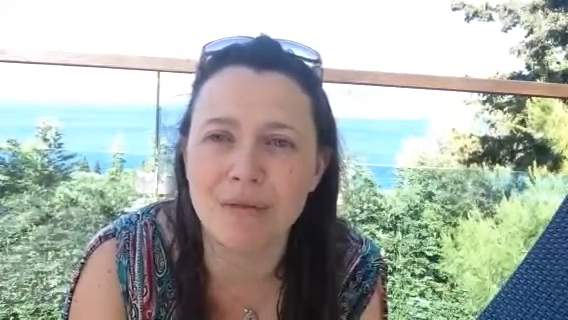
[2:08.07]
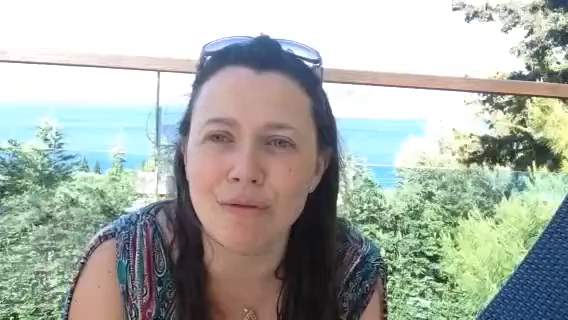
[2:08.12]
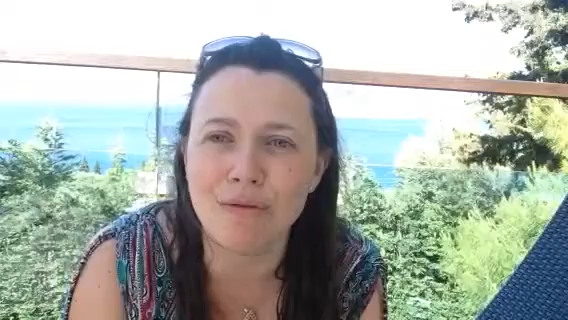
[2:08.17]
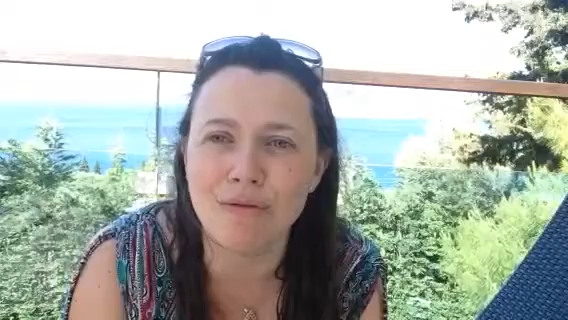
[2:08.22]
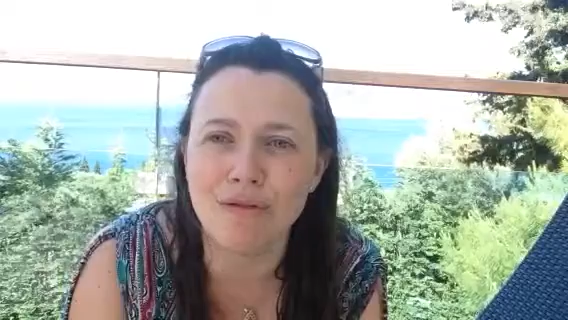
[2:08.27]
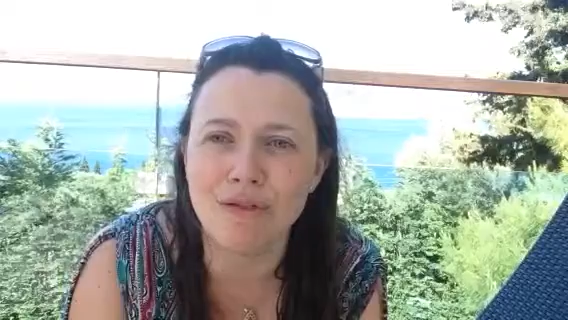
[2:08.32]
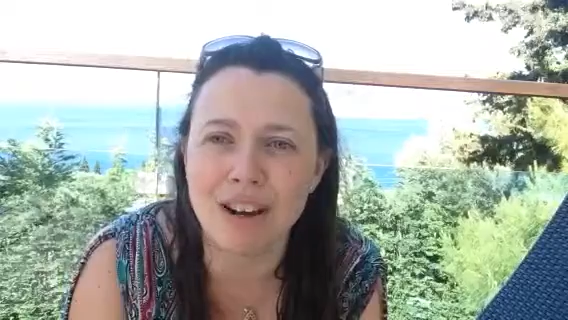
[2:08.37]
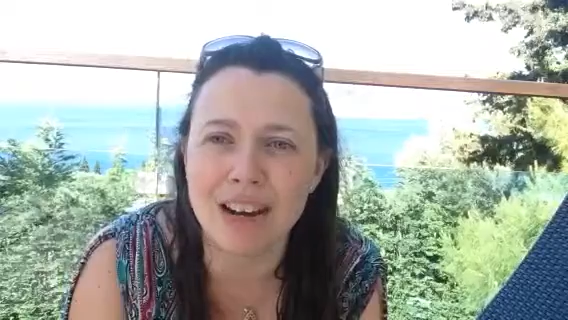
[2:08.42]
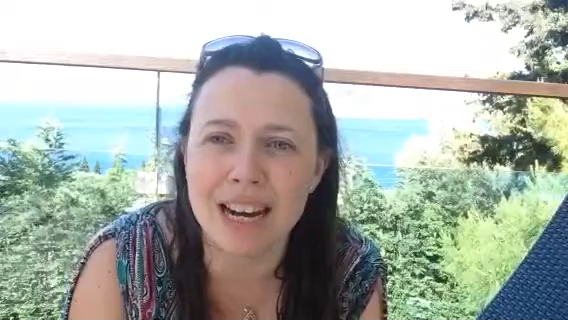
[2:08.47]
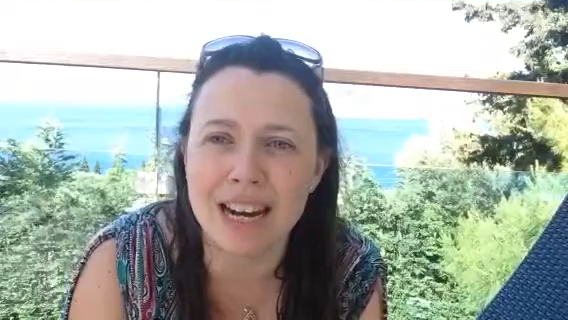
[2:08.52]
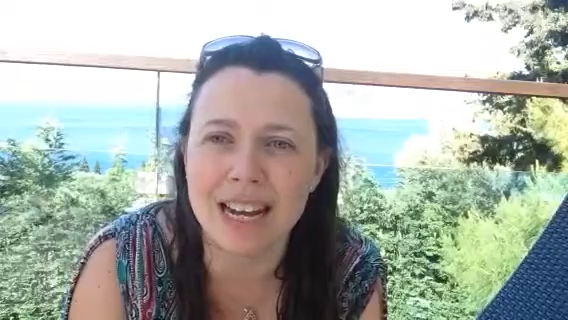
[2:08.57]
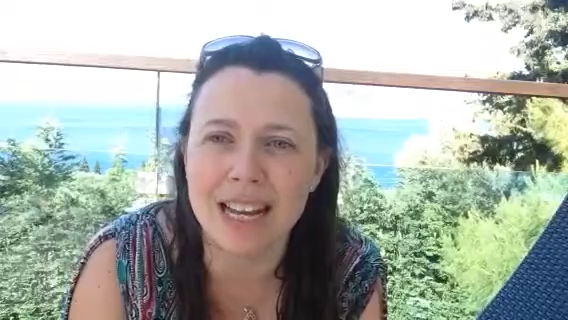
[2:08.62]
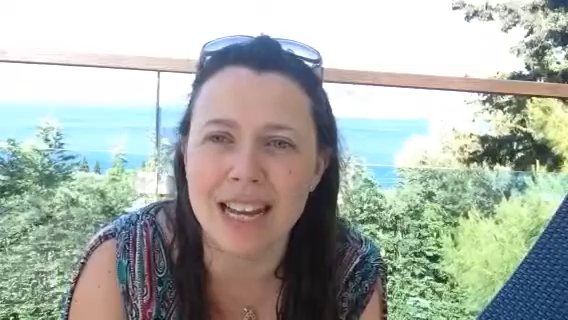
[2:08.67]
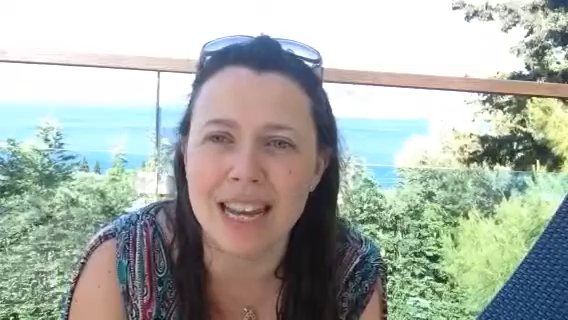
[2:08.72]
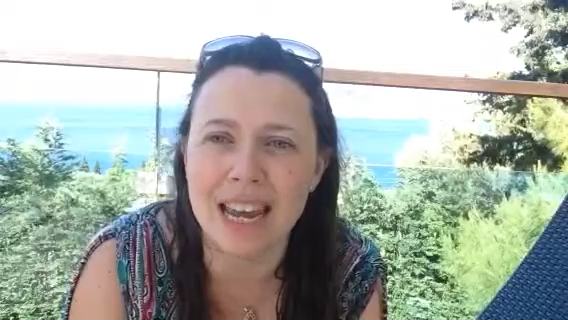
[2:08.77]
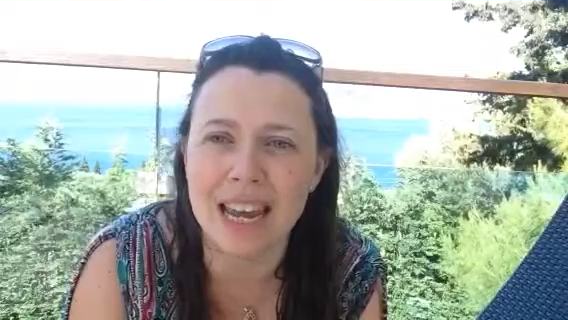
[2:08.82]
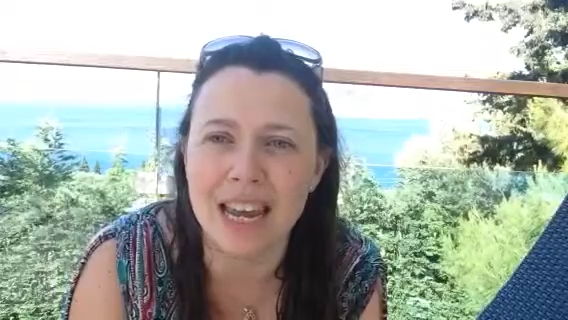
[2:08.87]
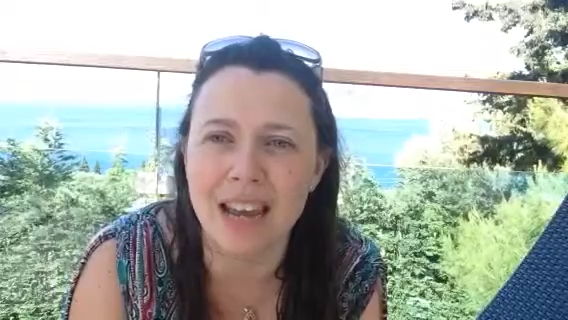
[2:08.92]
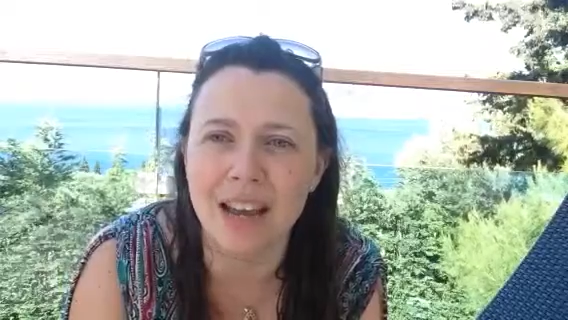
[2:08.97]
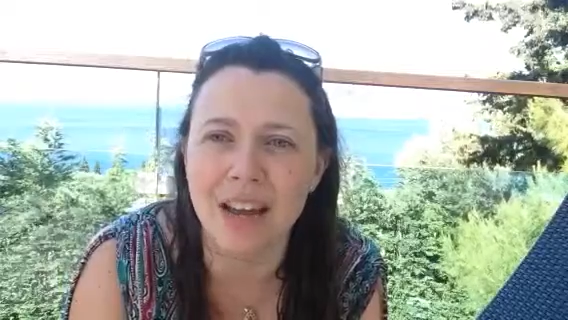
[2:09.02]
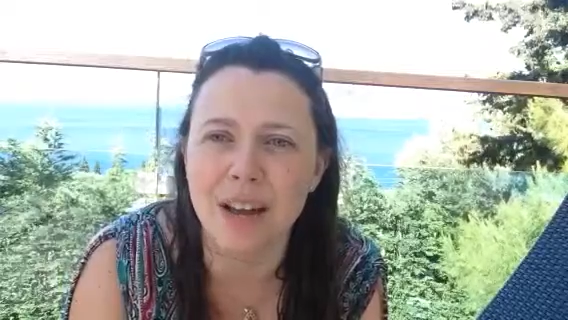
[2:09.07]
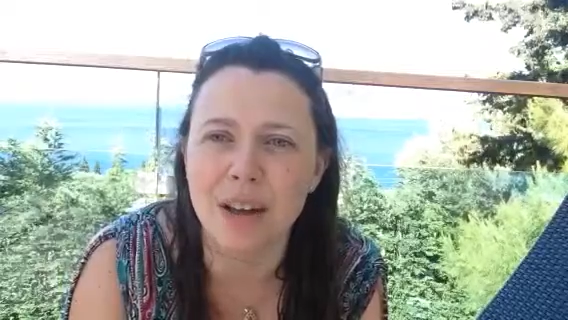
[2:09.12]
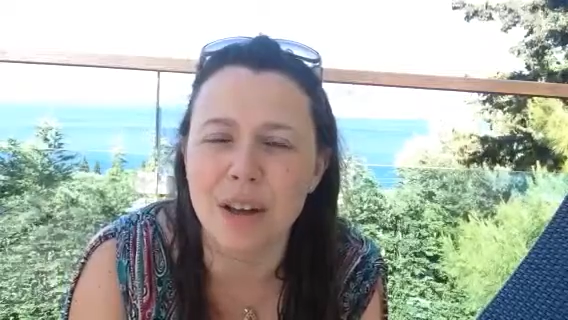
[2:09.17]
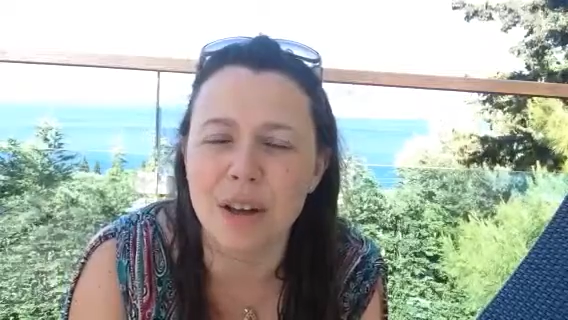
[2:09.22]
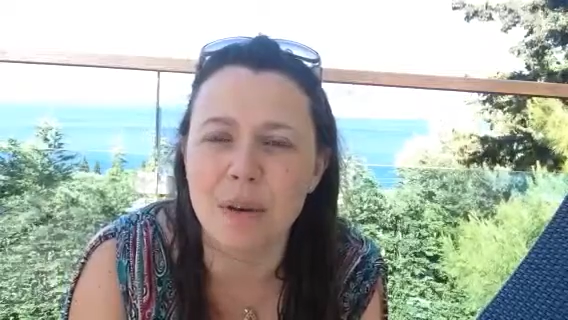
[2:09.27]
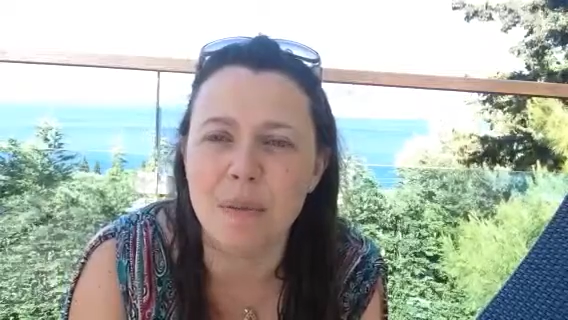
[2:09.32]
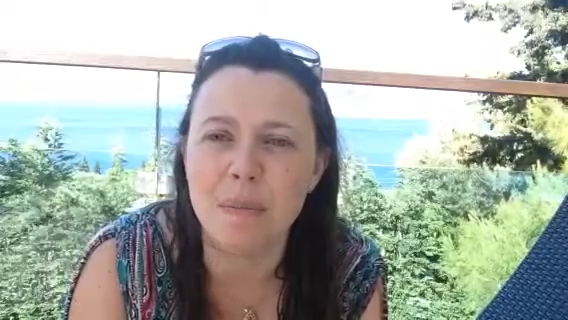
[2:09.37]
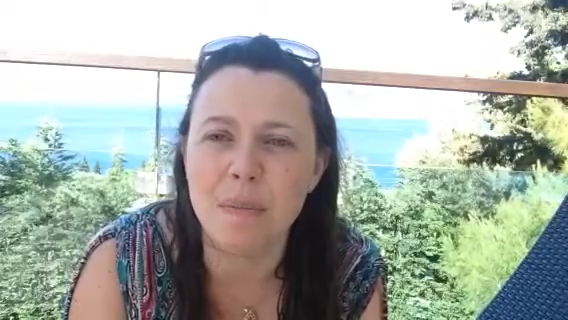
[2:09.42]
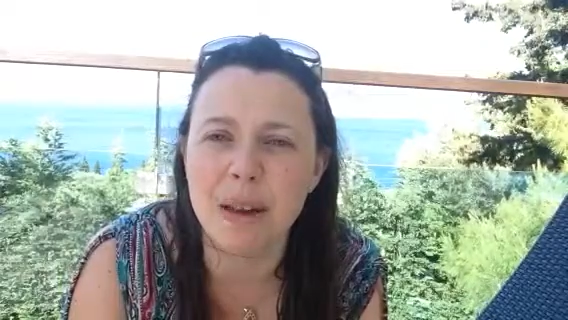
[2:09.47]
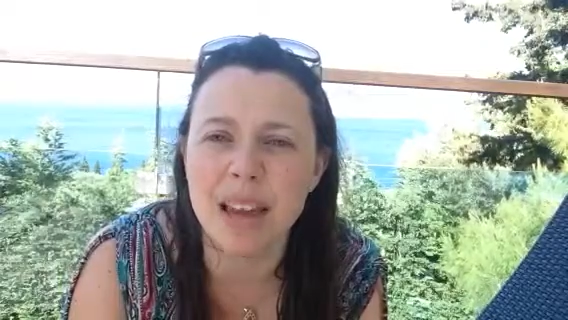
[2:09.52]
really
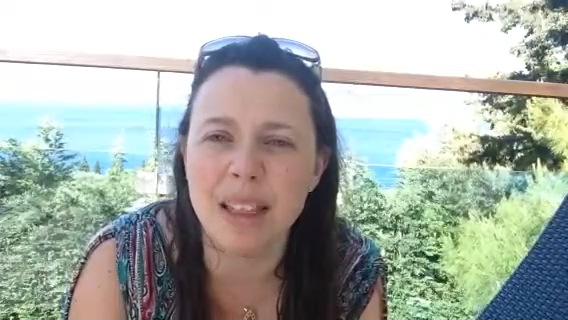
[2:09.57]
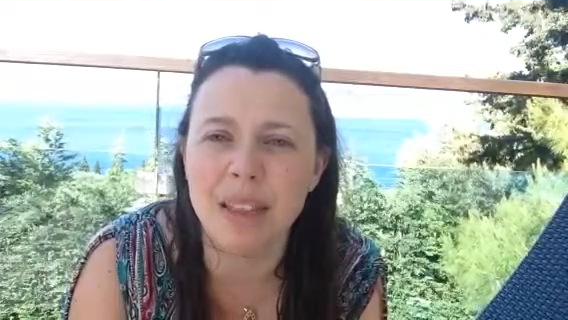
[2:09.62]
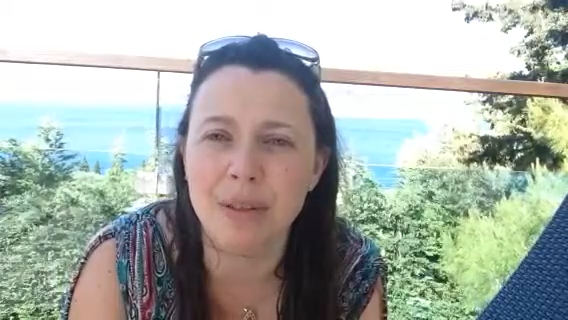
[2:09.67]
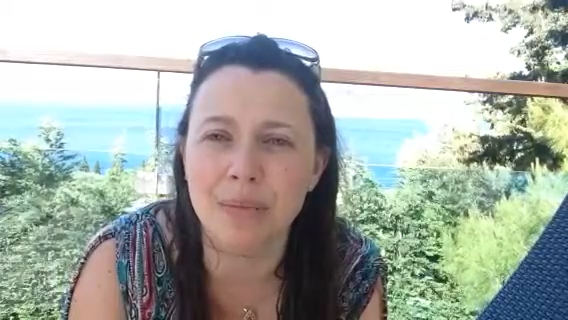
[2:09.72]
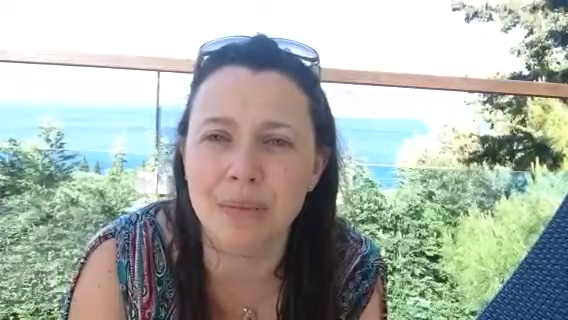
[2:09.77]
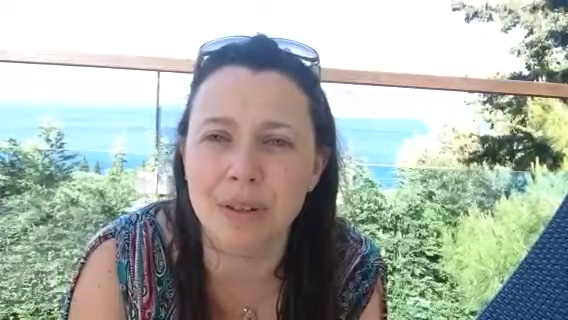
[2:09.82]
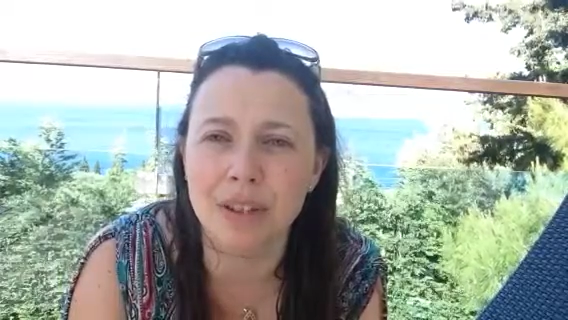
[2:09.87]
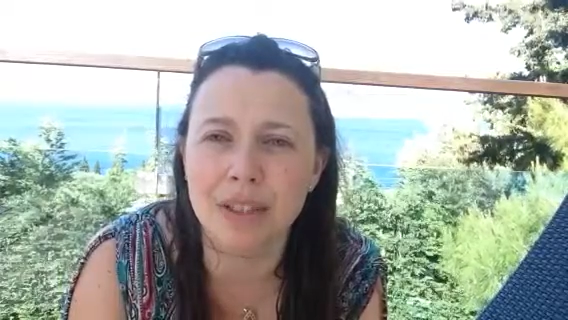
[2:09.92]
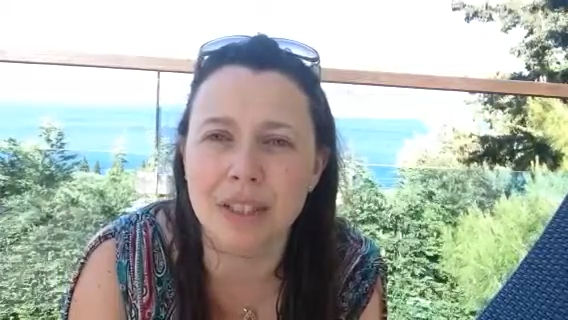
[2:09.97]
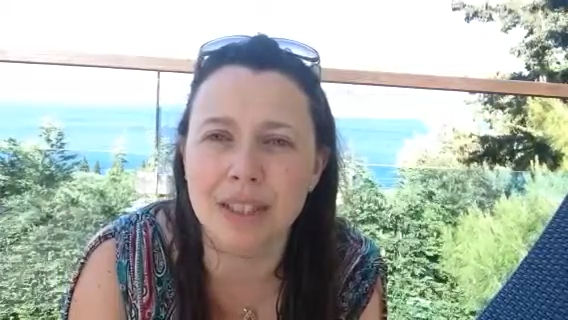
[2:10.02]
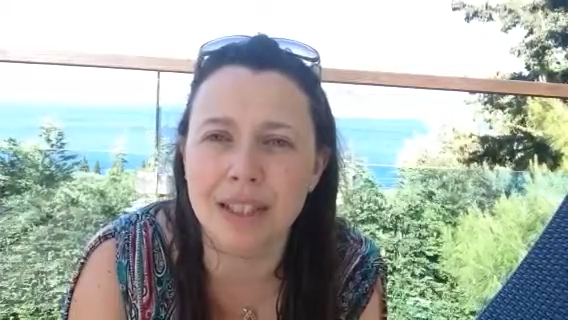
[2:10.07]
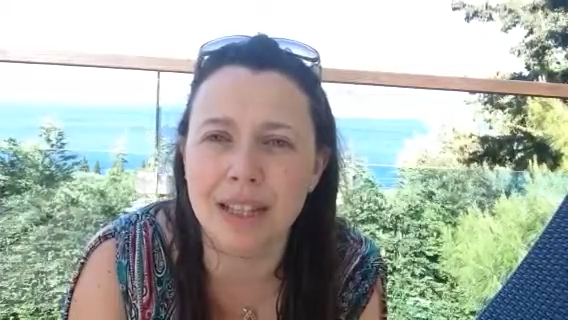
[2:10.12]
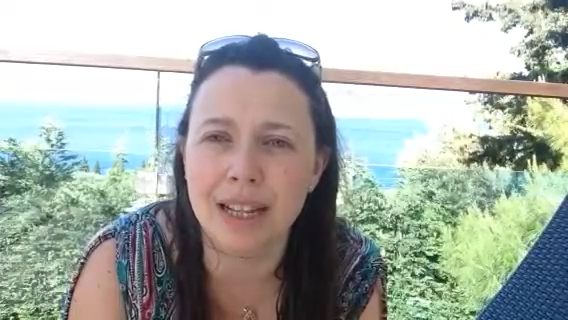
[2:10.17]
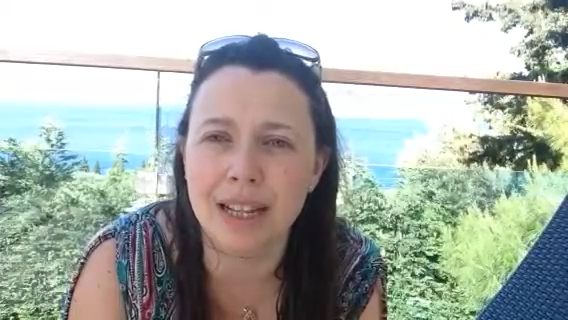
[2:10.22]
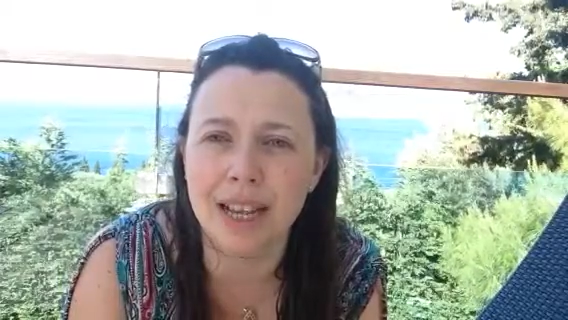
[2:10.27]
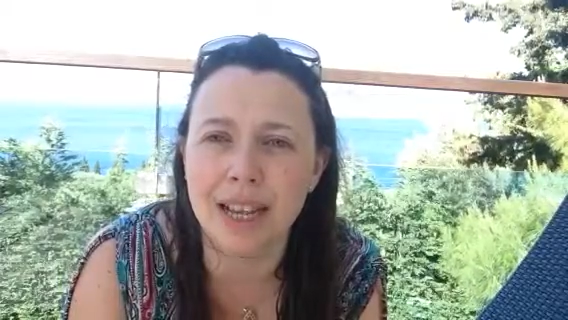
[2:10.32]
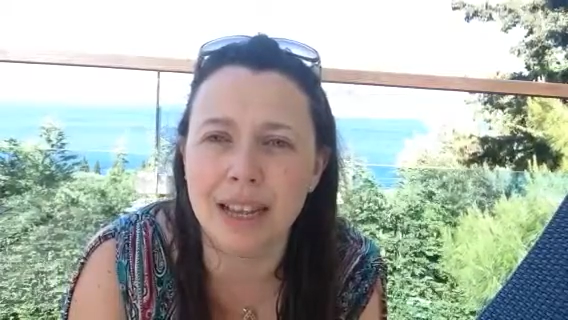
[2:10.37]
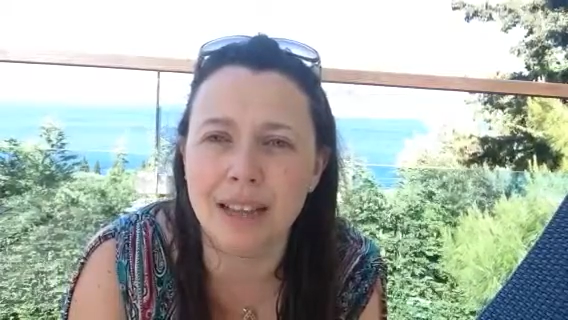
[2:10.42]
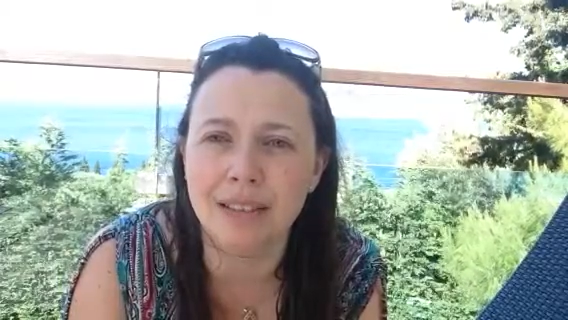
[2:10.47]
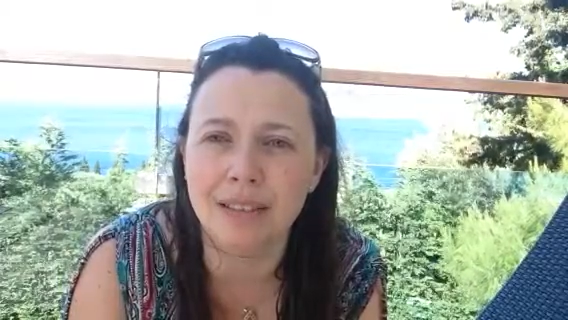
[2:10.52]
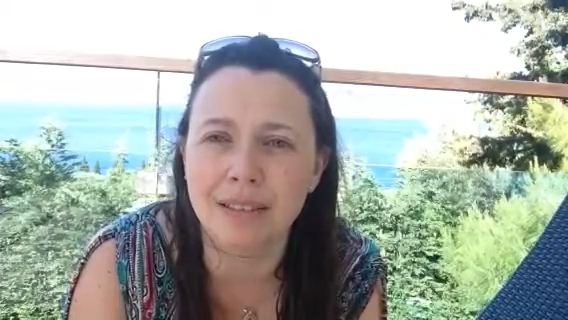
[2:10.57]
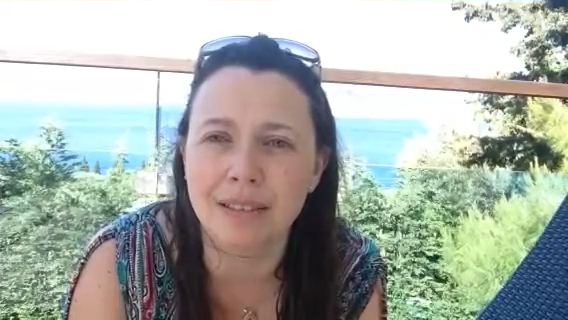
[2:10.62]
make them look silly.